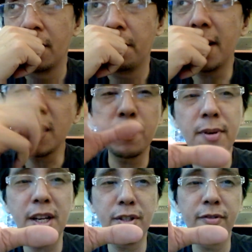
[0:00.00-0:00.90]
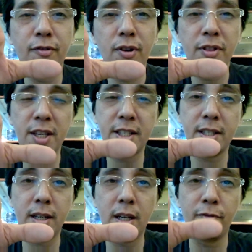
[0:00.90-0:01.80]
my inspiration for
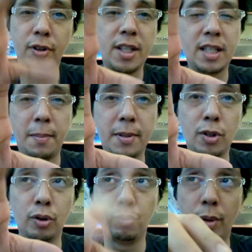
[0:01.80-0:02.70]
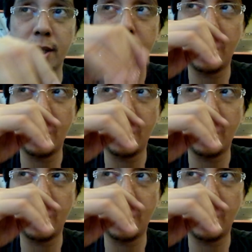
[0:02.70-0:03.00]
this episode was